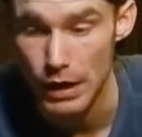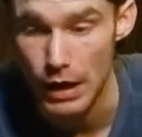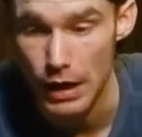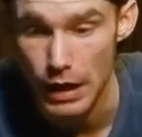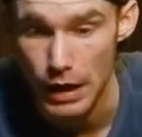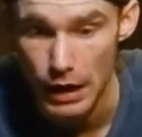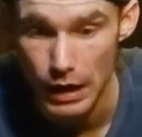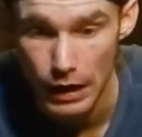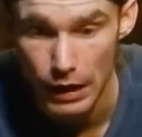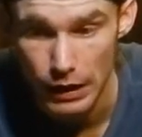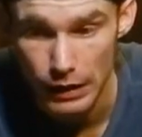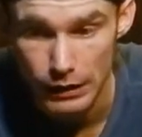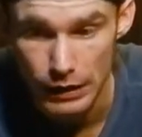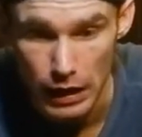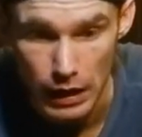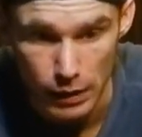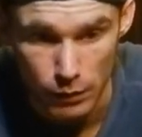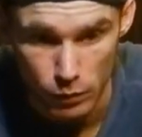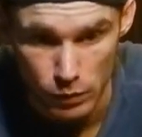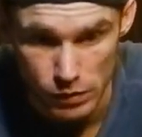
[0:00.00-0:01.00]
and
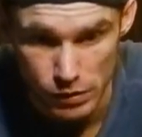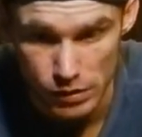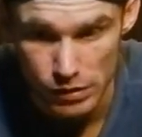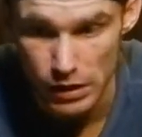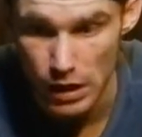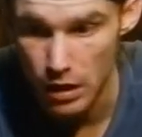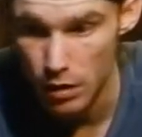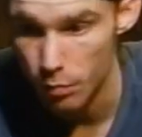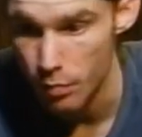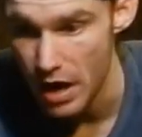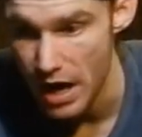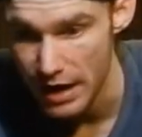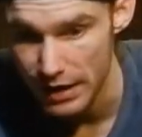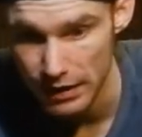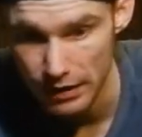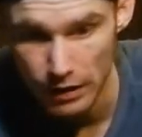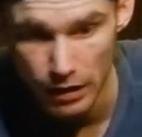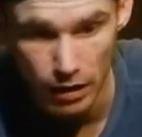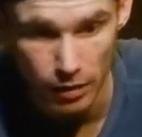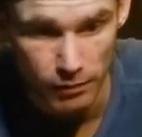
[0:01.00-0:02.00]
I was kind of
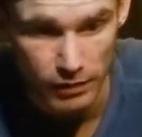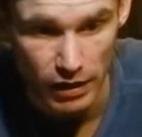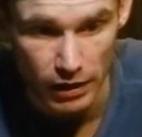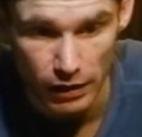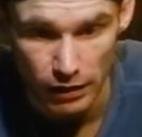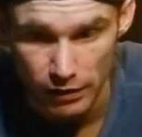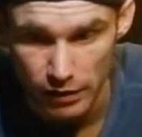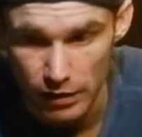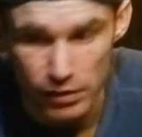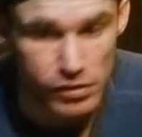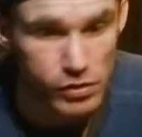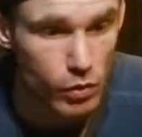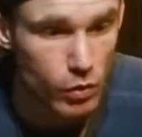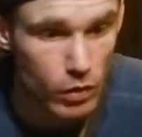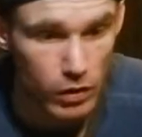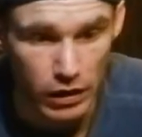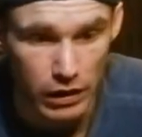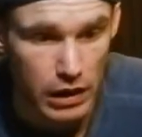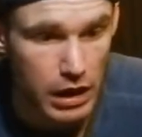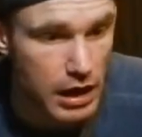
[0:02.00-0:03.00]
packing up, getting things
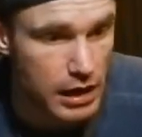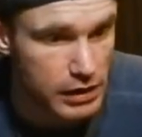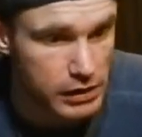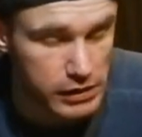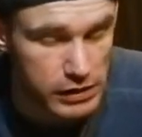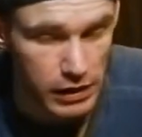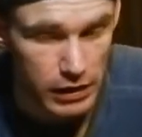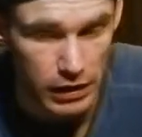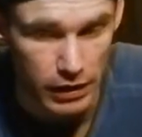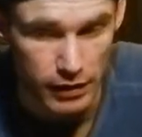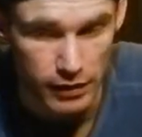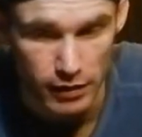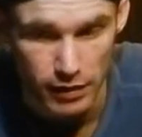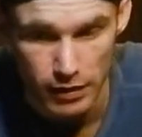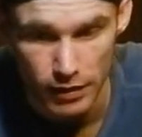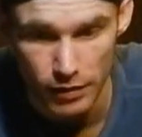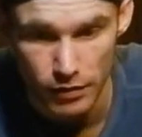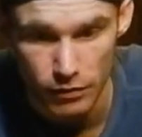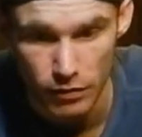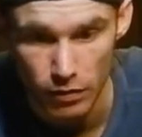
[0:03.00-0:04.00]
organized, and I thought
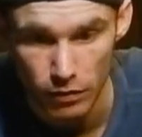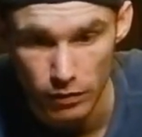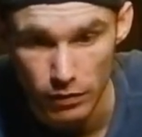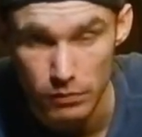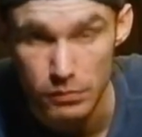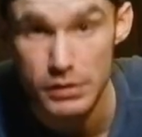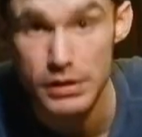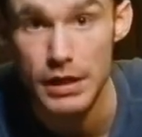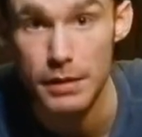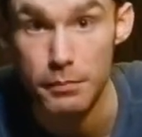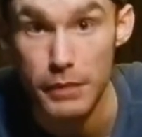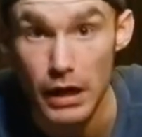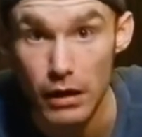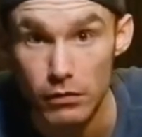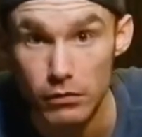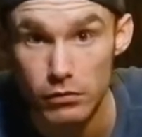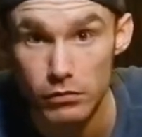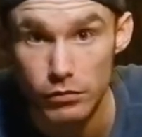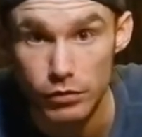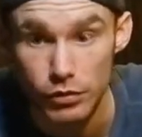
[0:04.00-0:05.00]
I'd throw a little tip
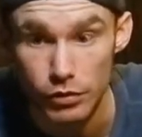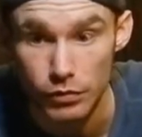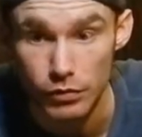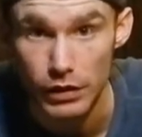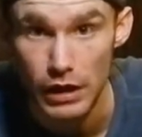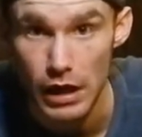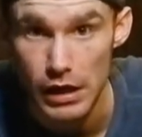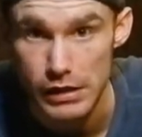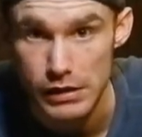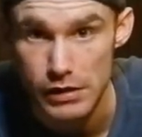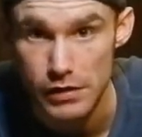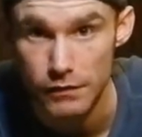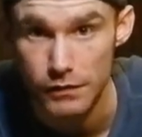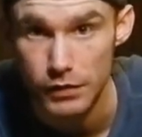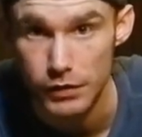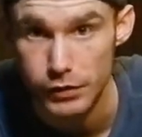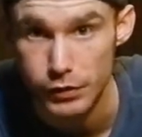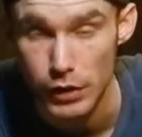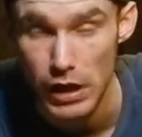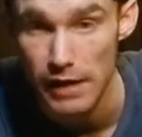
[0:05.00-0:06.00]
out to you guys if
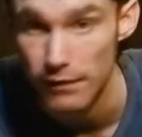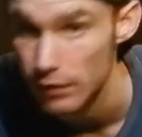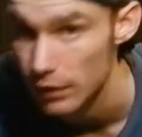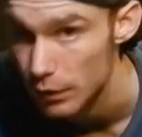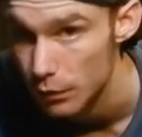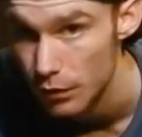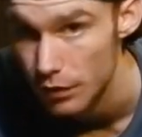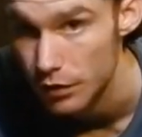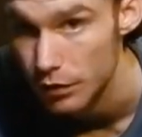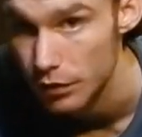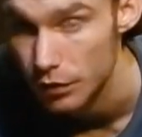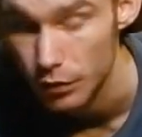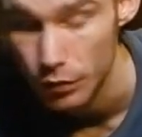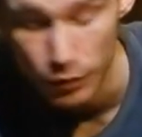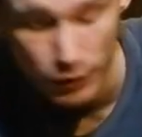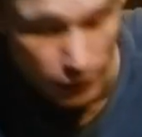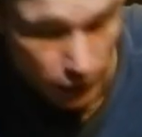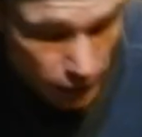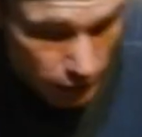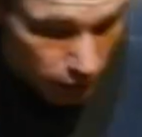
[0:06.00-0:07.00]
you're traveling with your
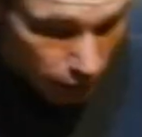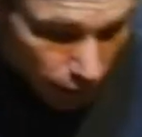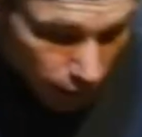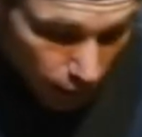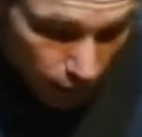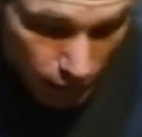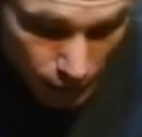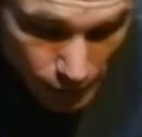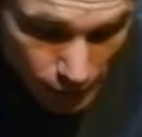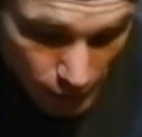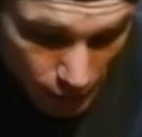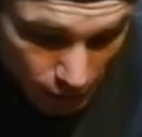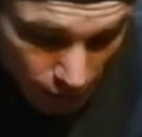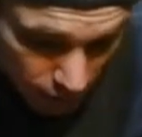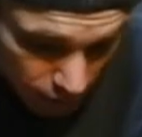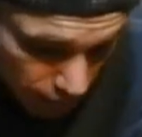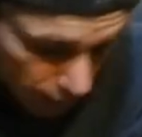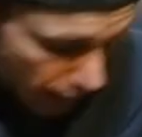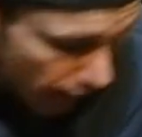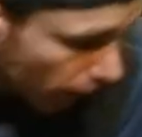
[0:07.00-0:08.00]
hookah.
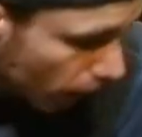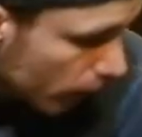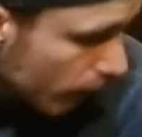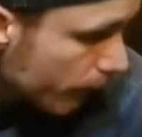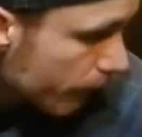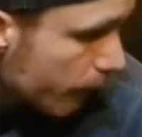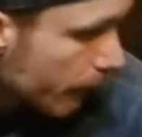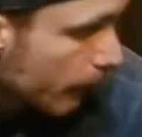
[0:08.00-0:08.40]
Now,